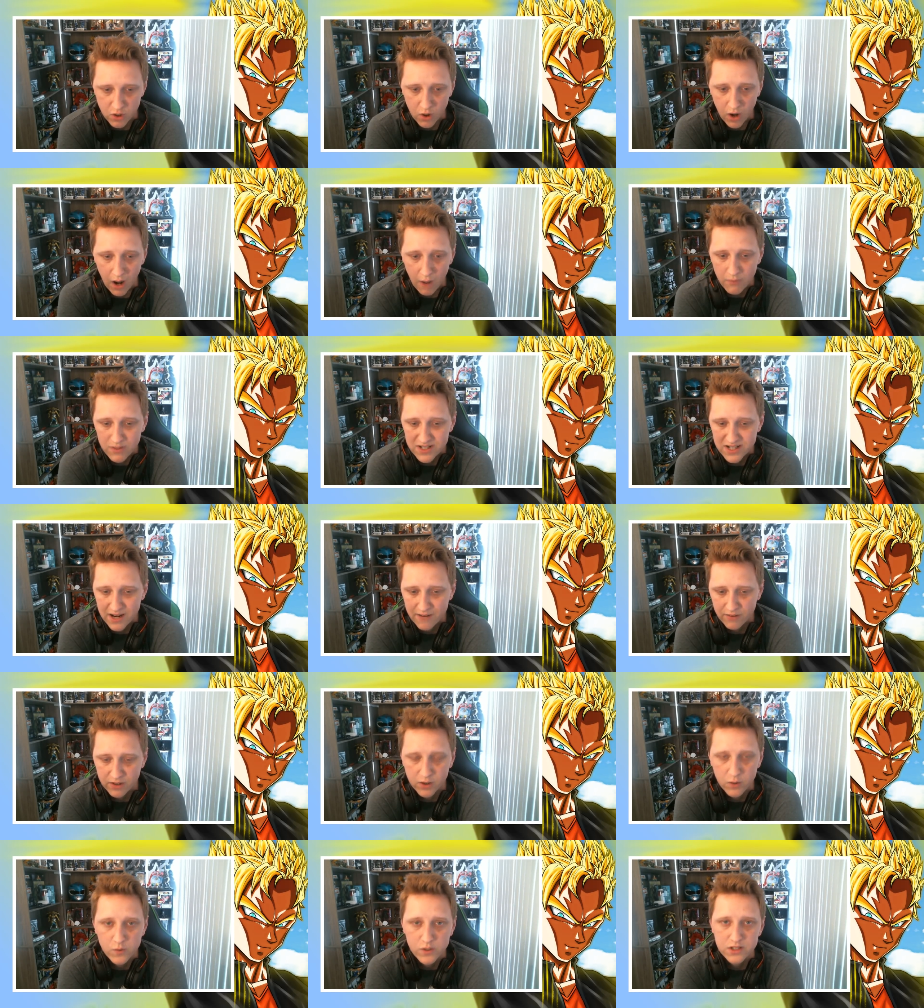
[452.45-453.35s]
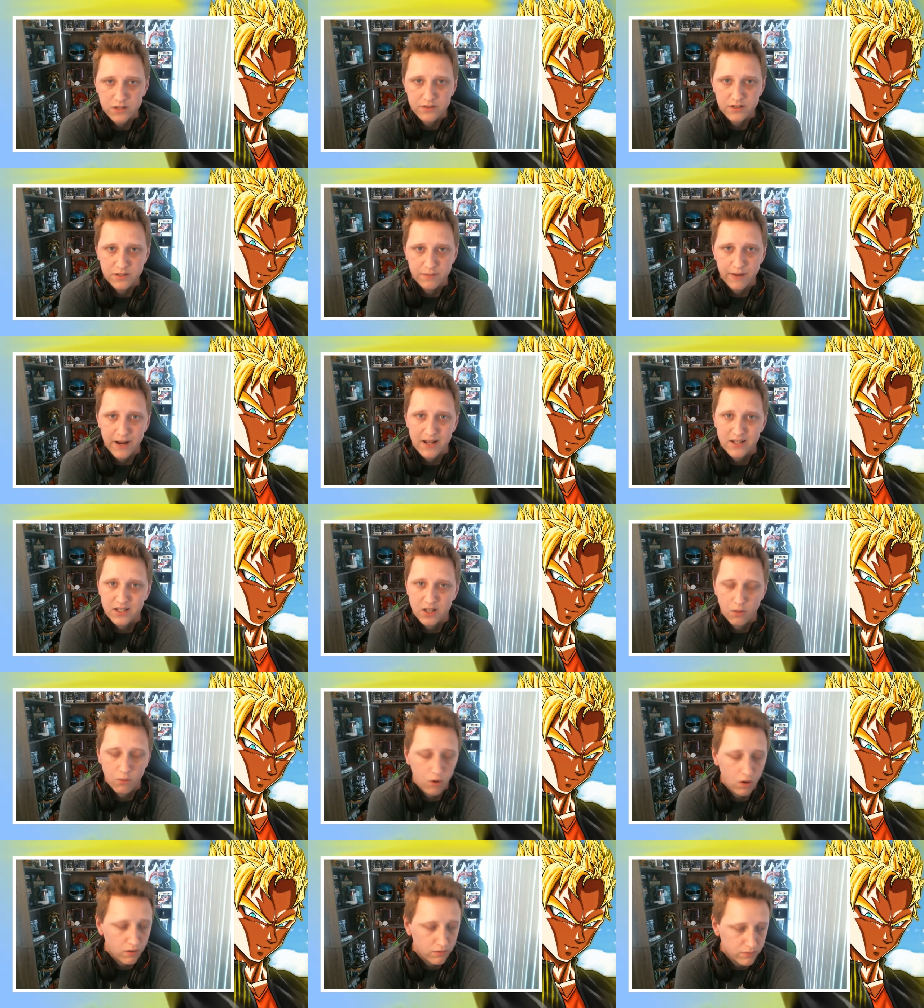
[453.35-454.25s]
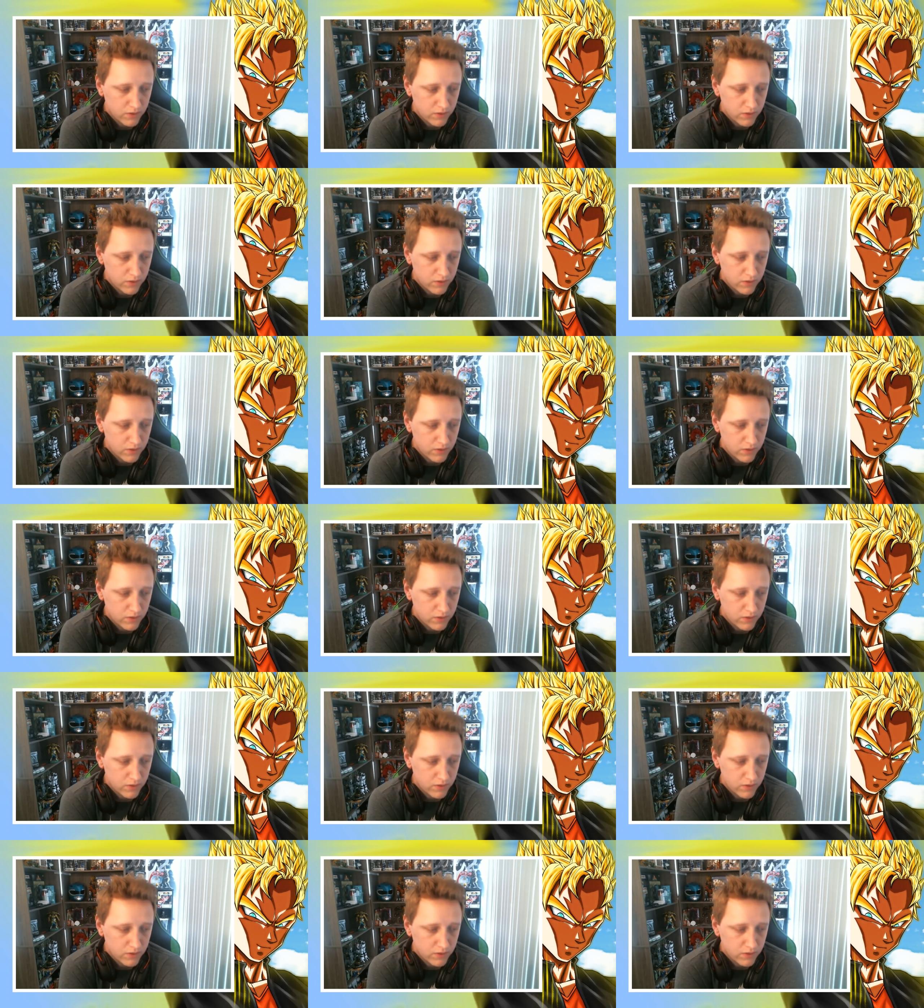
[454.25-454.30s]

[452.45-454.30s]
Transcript: I was never going to surpass that wall.